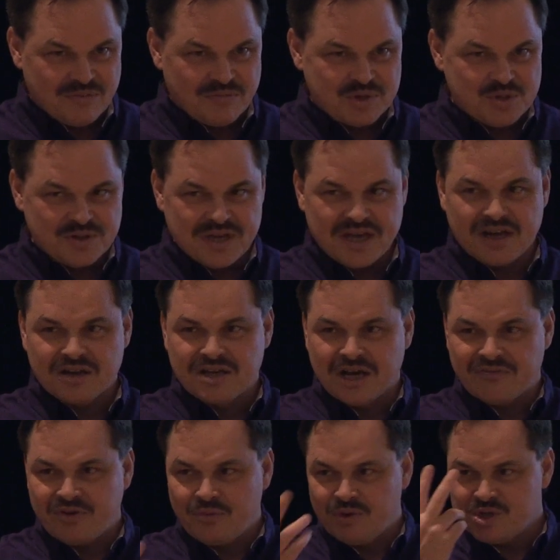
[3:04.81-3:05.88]
But you can't
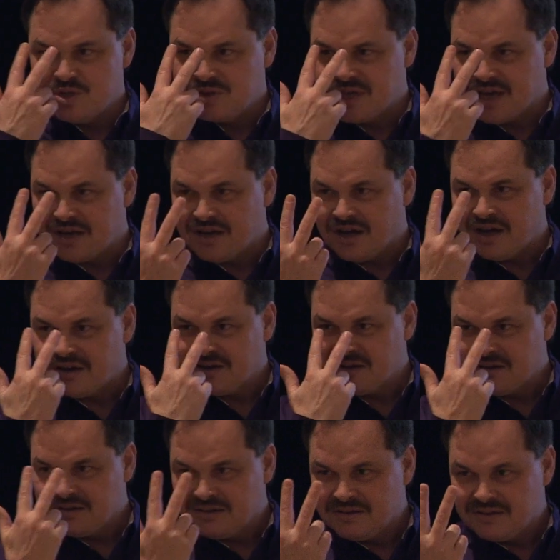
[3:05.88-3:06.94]
govern what you cannot
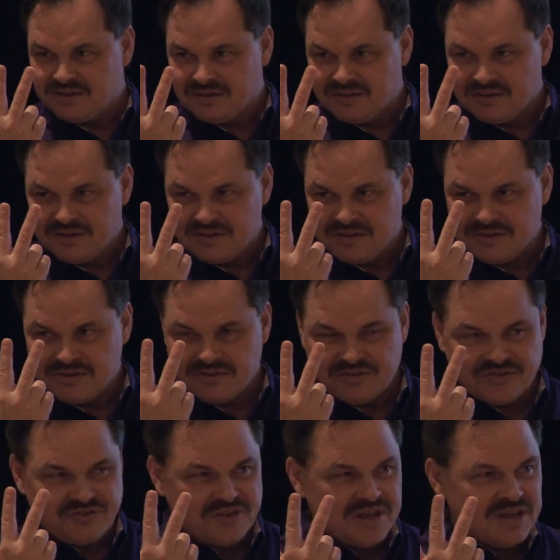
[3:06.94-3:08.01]

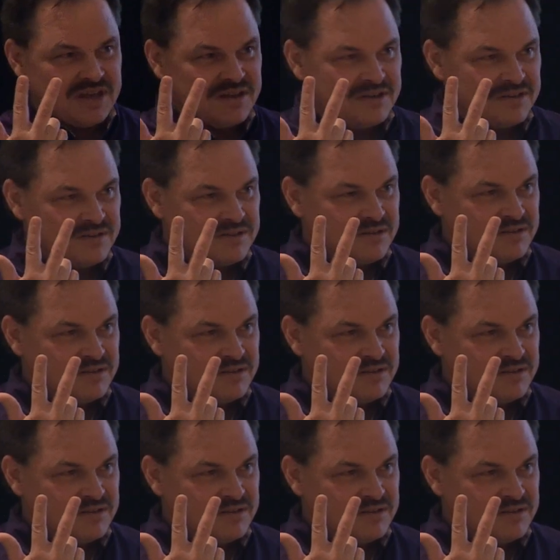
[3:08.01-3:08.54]
see.